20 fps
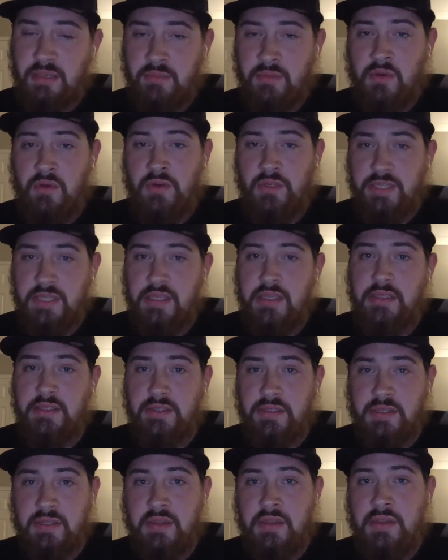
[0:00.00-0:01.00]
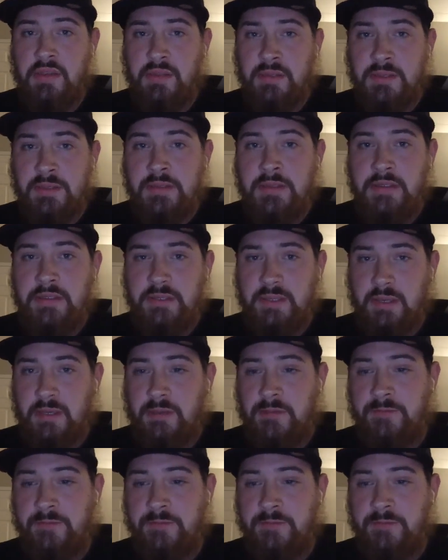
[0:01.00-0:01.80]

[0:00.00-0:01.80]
him and Ortiz. So